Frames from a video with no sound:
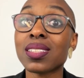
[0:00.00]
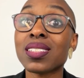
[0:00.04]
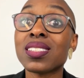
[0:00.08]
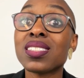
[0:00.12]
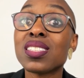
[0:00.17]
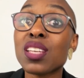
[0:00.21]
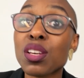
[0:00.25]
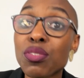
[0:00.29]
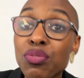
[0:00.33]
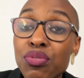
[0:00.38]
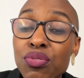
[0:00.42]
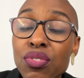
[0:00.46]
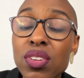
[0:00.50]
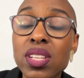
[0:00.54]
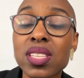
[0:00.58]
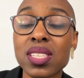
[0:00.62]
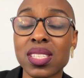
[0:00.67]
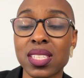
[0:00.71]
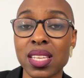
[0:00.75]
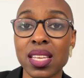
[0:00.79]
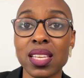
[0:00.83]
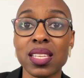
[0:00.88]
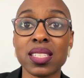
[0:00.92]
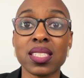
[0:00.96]

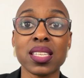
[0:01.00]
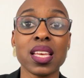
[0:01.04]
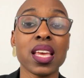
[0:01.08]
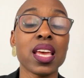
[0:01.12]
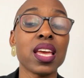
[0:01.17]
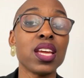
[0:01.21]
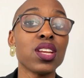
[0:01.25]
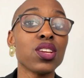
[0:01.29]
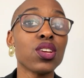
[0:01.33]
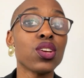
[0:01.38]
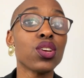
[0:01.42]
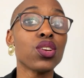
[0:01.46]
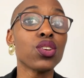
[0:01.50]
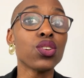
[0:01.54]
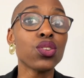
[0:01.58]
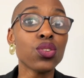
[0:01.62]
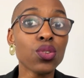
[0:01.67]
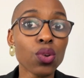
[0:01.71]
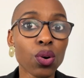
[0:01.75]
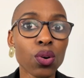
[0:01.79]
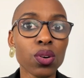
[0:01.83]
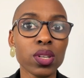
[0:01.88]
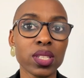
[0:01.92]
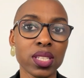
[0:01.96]
differences in
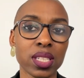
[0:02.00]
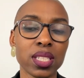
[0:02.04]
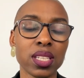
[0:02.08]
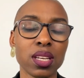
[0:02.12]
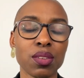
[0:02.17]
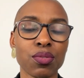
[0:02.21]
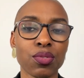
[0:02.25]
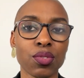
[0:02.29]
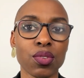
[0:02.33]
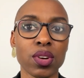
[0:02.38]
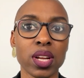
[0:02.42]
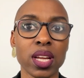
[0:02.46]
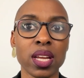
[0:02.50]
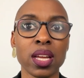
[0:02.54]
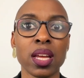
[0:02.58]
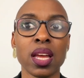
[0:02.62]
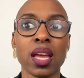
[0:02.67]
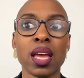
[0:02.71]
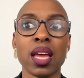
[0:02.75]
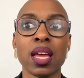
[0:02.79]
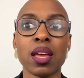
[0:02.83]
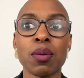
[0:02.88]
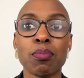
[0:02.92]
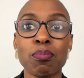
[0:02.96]
your delivery
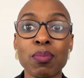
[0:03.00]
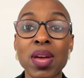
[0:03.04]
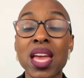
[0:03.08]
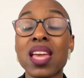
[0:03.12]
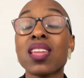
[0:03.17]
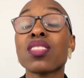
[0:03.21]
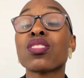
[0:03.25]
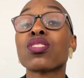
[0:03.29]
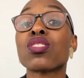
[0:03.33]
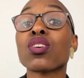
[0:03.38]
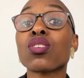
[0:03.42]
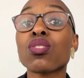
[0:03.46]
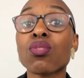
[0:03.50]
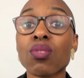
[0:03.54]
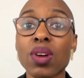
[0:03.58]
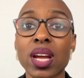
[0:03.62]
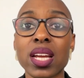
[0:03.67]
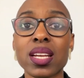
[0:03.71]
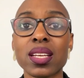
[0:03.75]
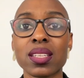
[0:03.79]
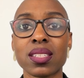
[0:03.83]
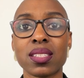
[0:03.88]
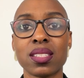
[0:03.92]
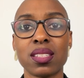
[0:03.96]
make the
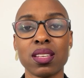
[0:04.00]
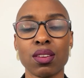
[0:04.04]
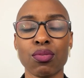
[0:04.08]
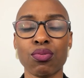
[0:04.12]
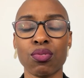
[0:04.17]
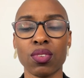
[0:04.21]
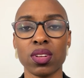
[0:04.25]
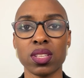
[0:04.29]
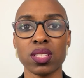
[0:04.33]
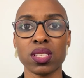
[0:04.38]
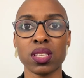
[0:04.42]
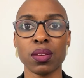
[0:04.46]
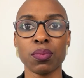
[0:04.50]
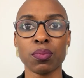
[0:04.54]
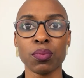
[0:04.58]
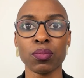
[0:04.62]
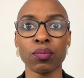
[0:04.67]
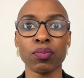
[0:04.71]
greatest difference.